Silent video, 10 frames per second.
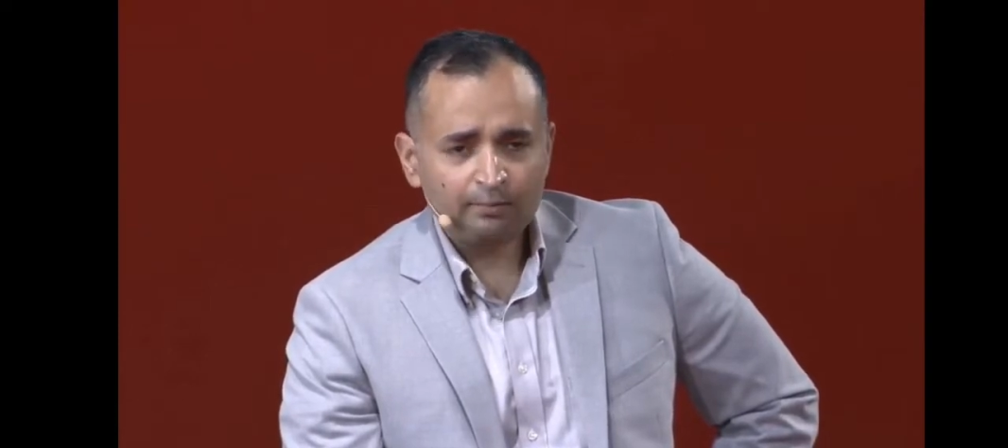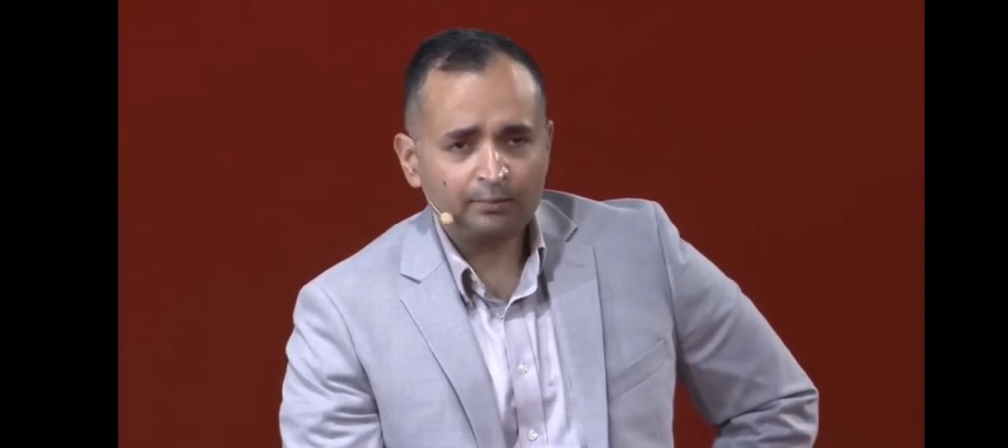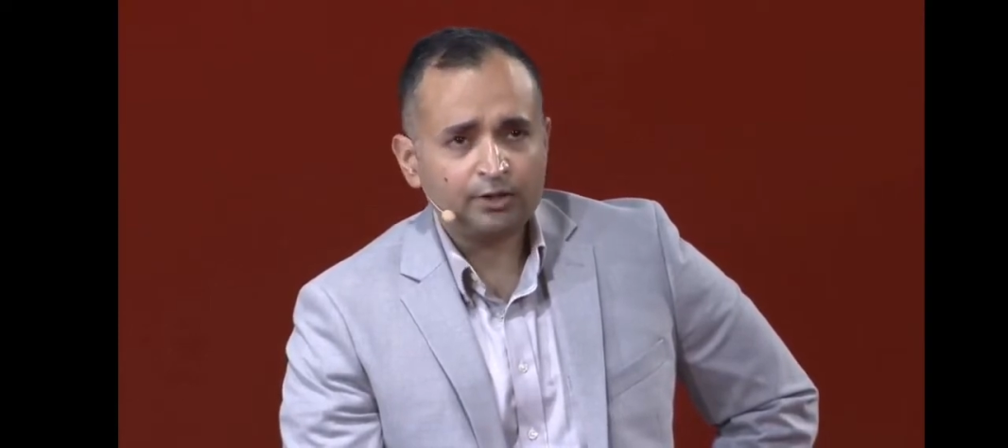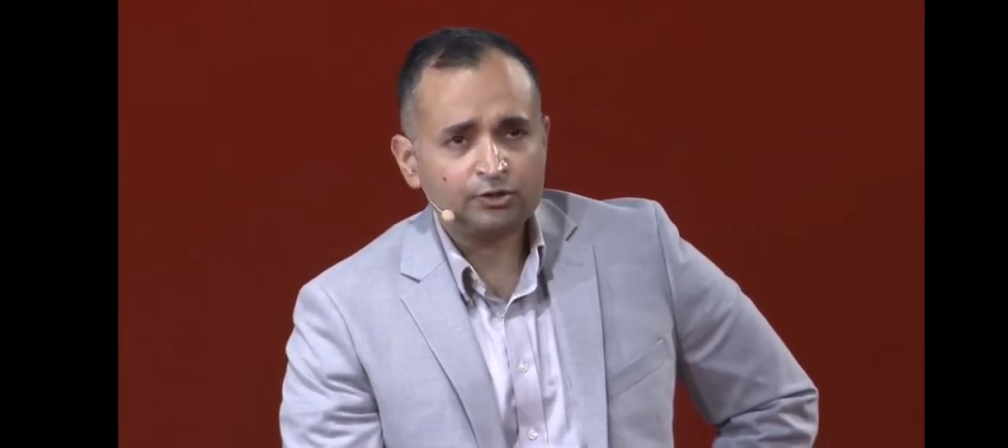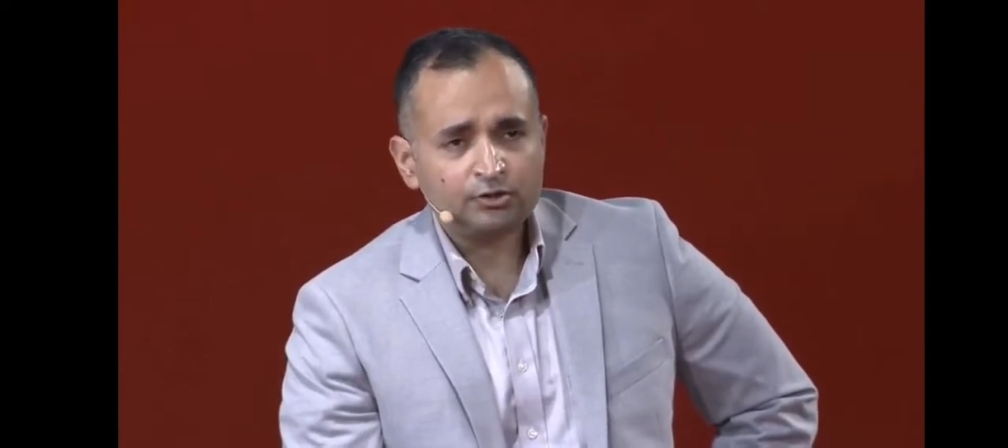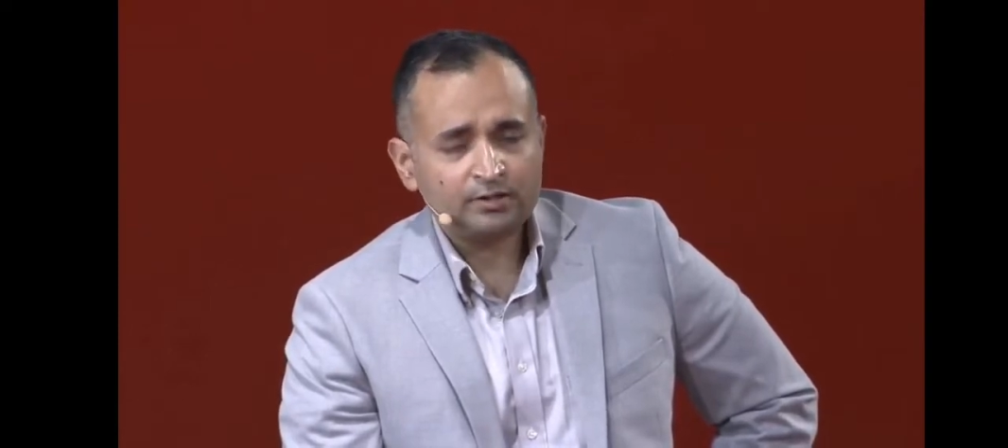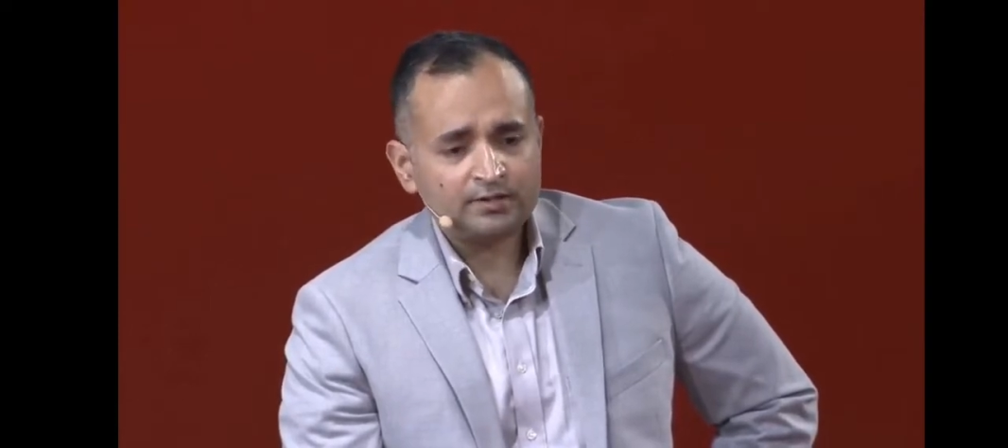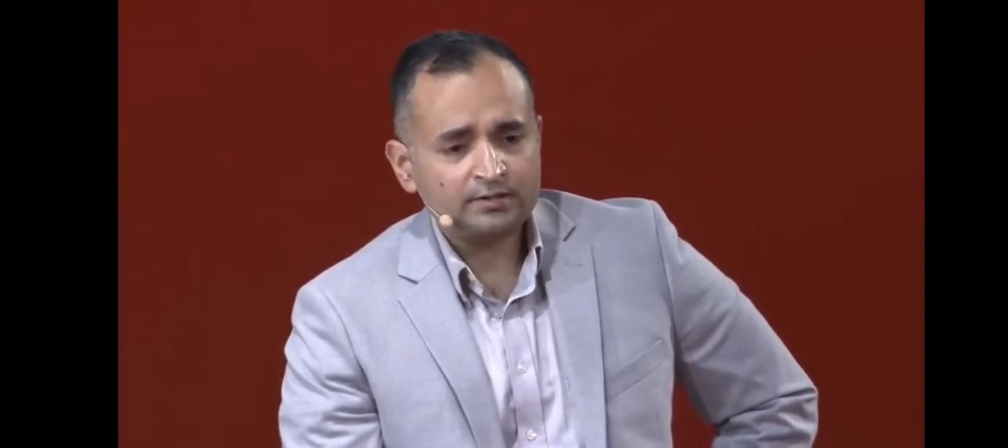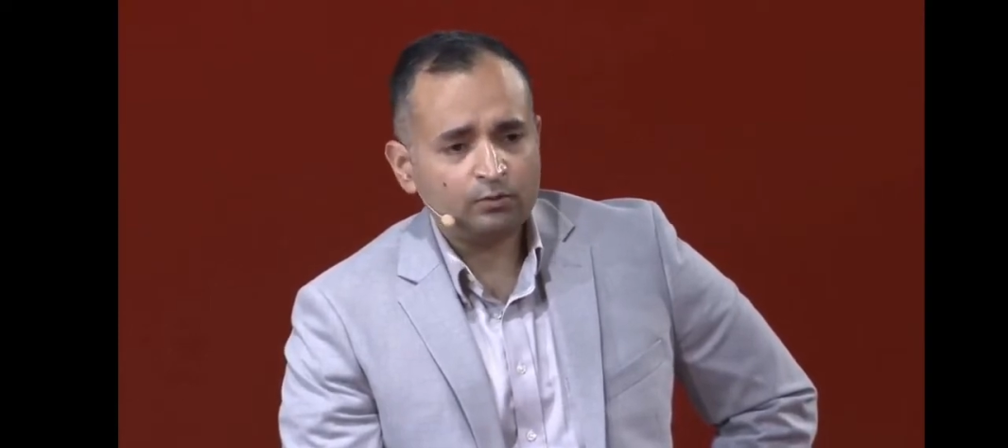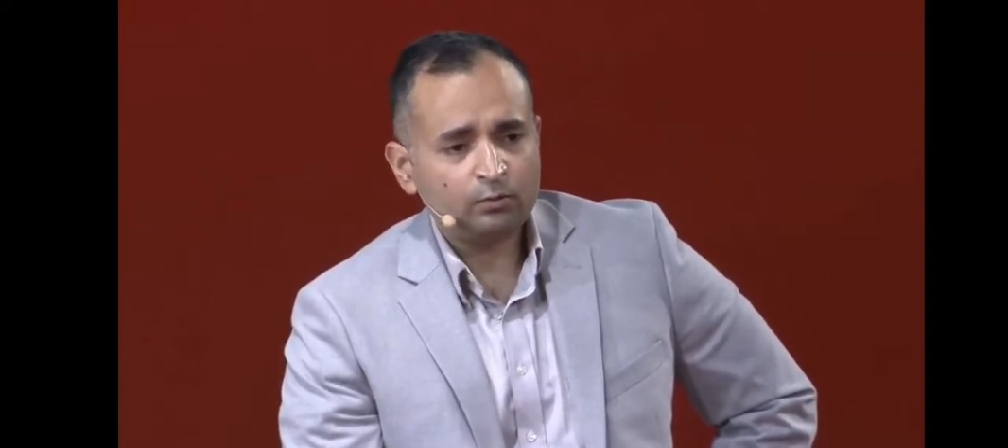application
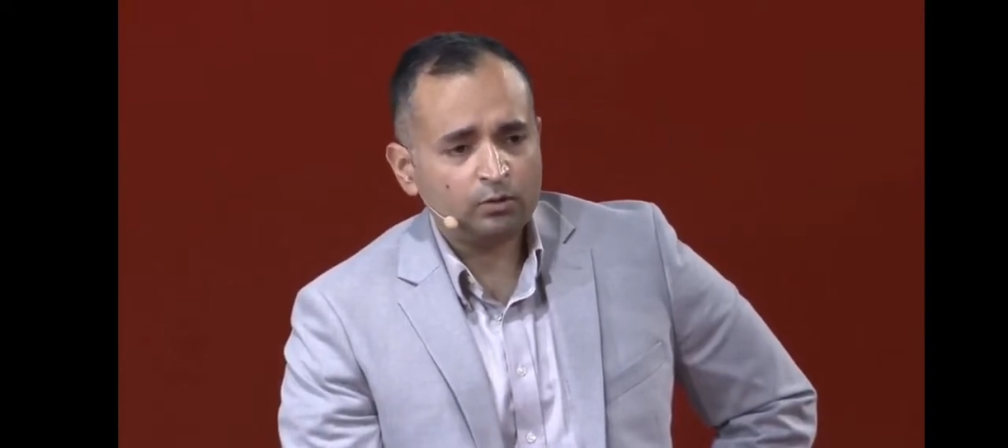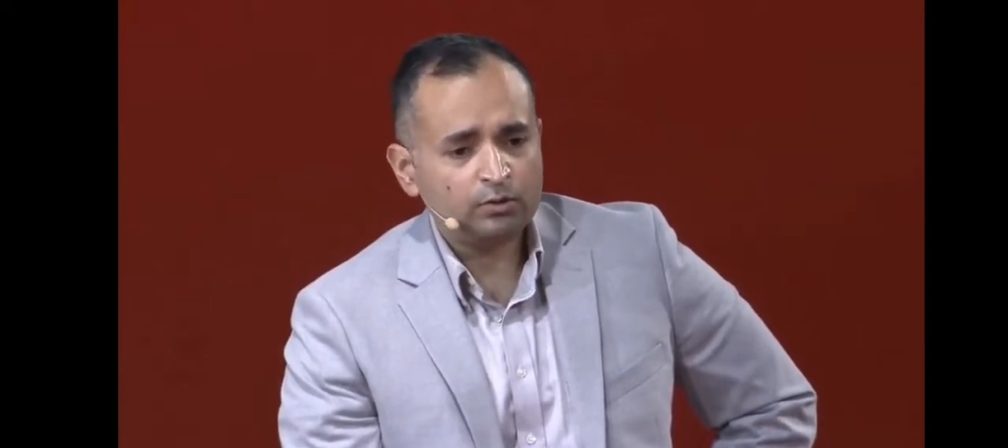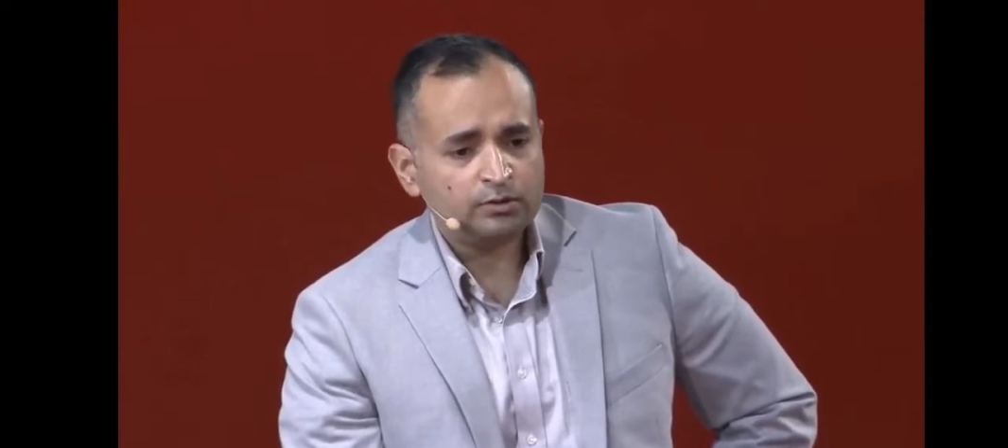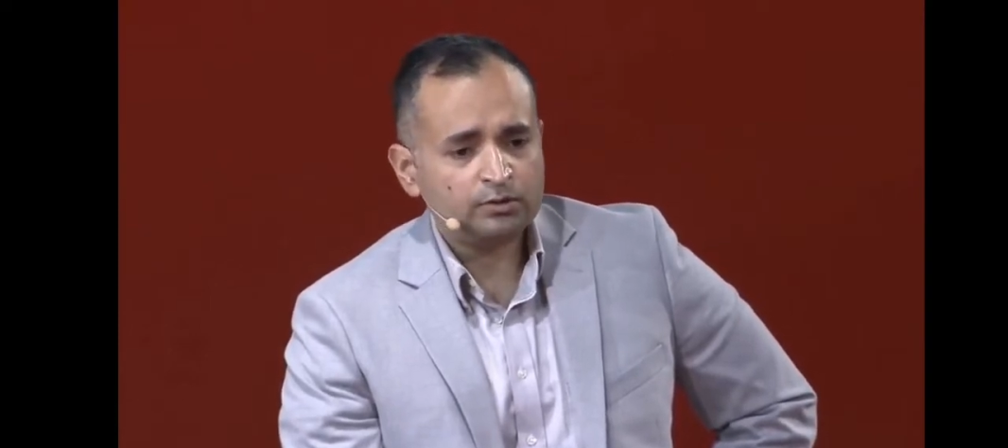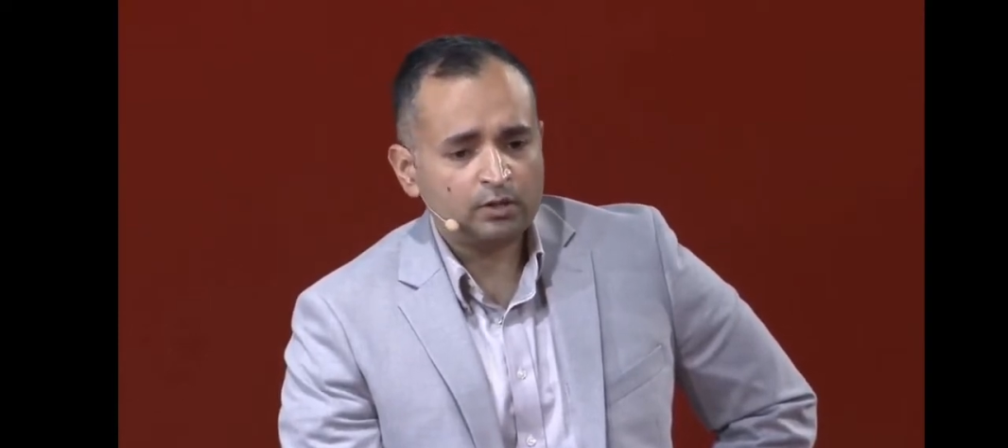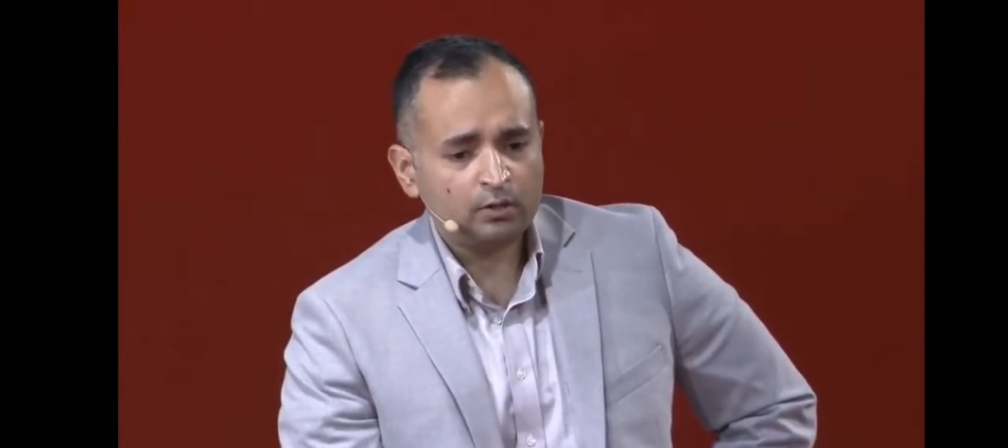testing was